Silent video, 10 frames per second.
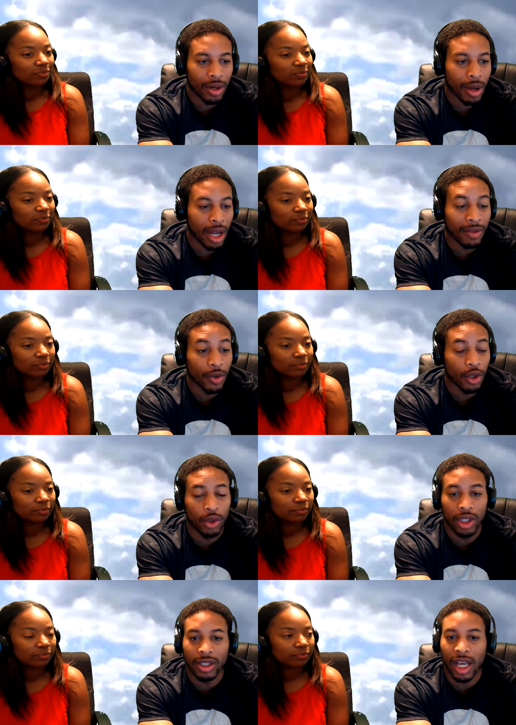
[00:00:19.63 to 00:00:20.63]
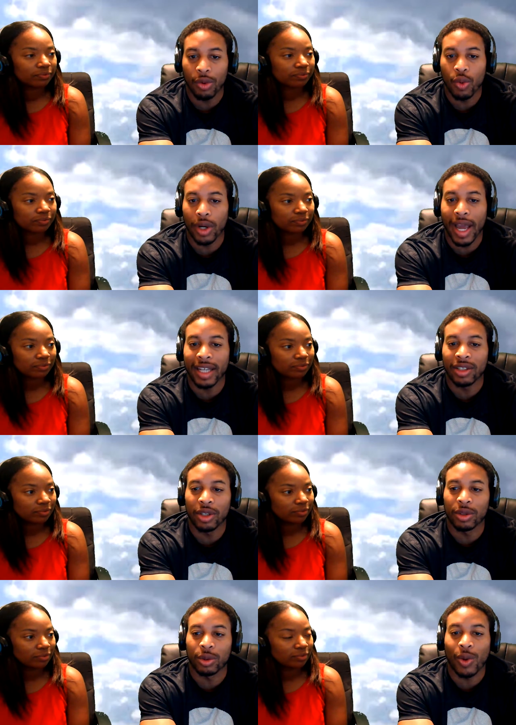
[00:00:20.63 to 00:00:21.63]
Speaker 1: Uh, if you're new to the channel, we want to ask you
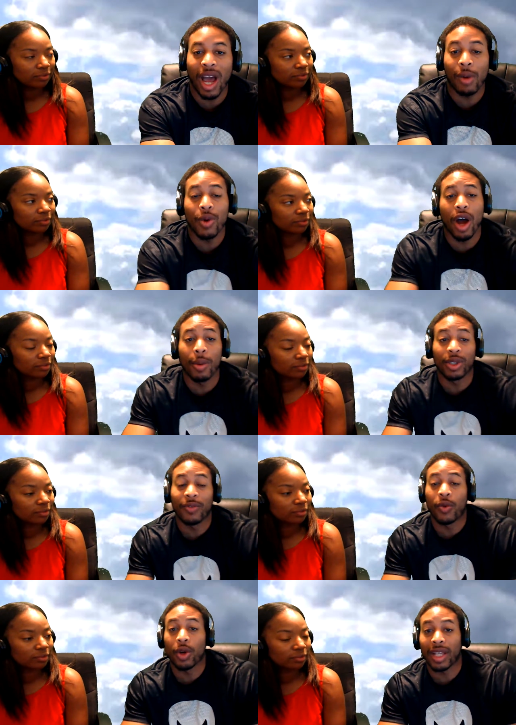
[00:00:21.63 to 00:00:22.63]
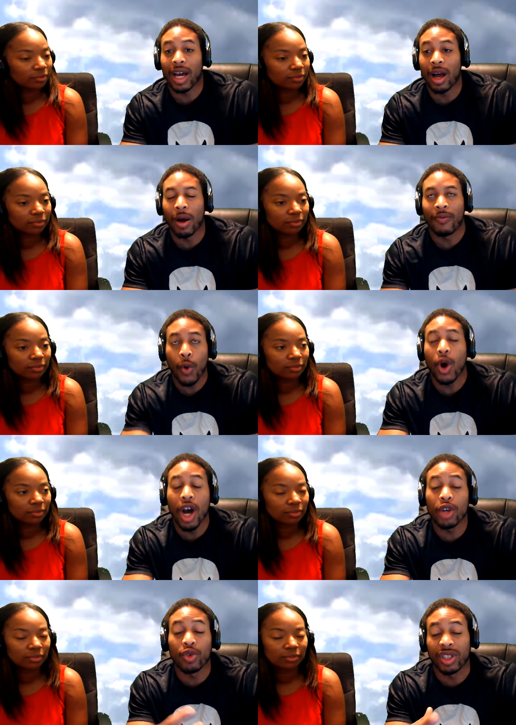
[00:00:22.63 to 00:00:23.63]
to subscribe. We're almost at 4, uh,
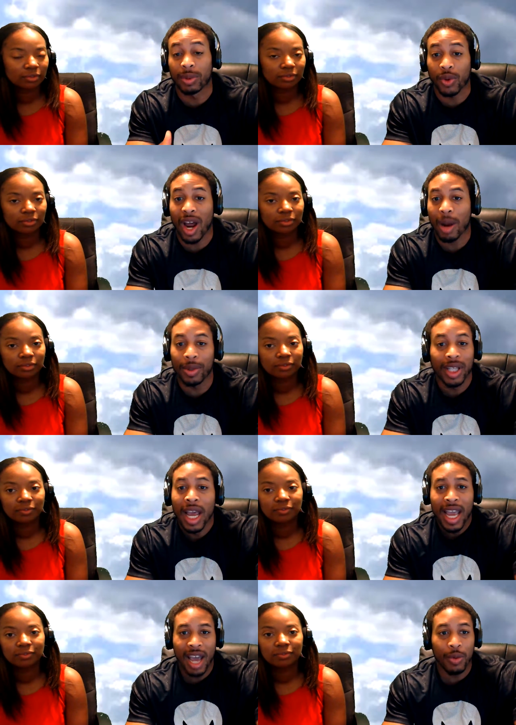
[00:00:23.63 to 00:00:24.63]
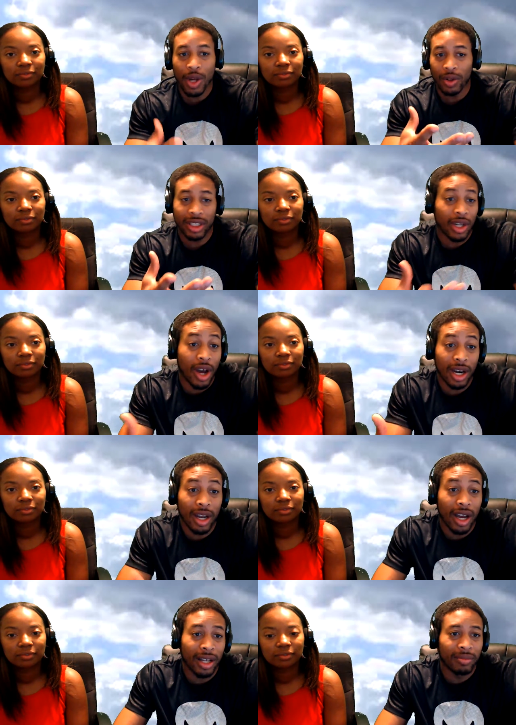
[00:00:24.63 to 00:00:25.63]
400 subscribers, and we only started
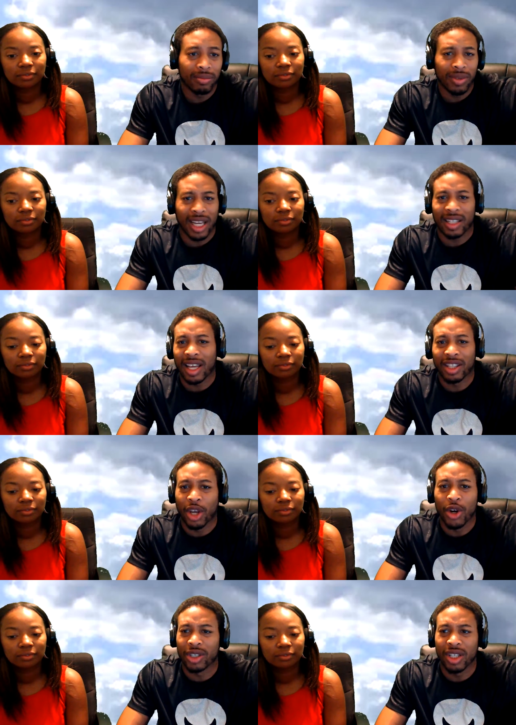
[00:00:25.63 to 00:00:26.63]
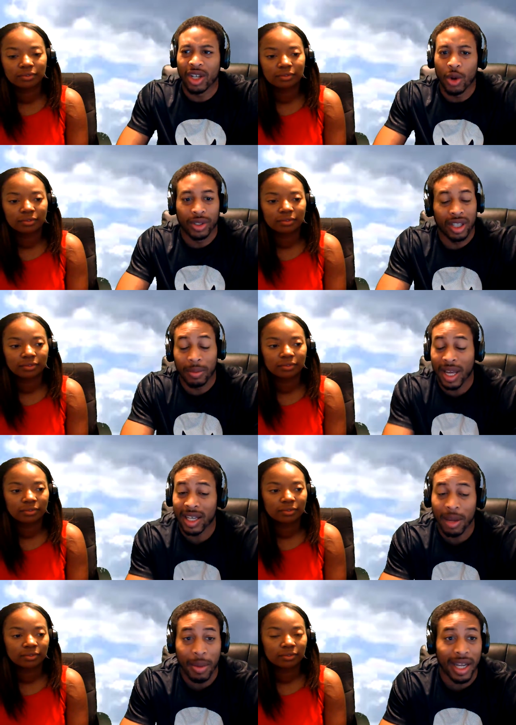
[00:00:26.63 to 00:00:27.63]
uh, like like Thursday ago or something like
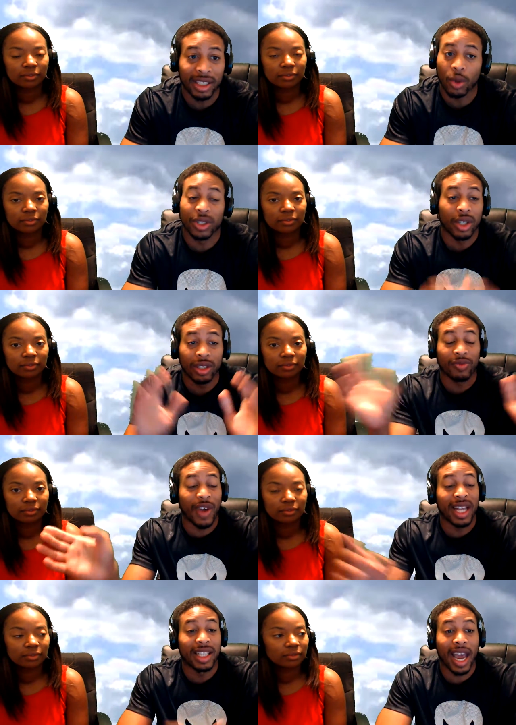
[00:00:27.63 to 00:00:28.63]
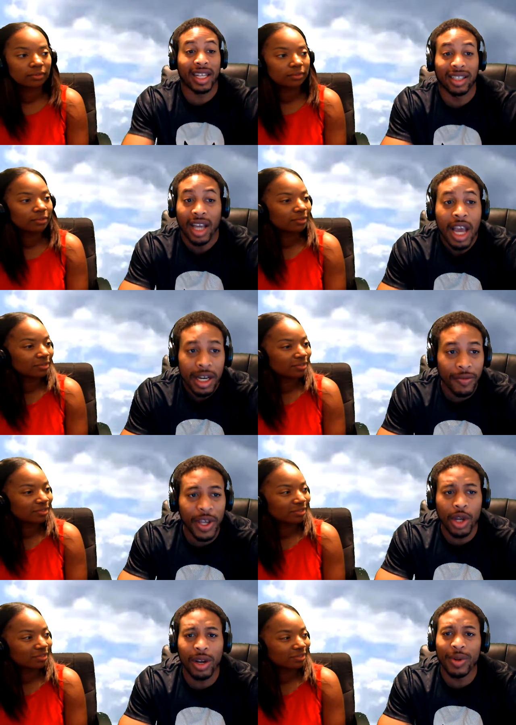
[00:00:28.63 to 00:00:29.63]
that, man. So it's, it's fantastic. The
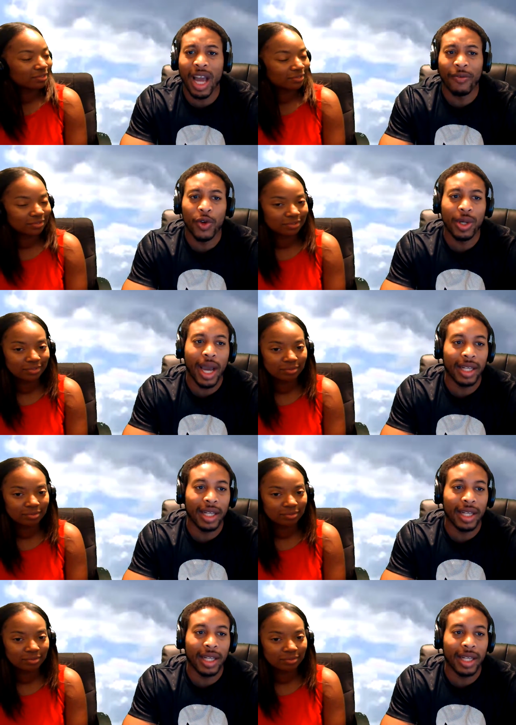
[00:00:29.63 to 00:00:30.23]
video that we got for you guys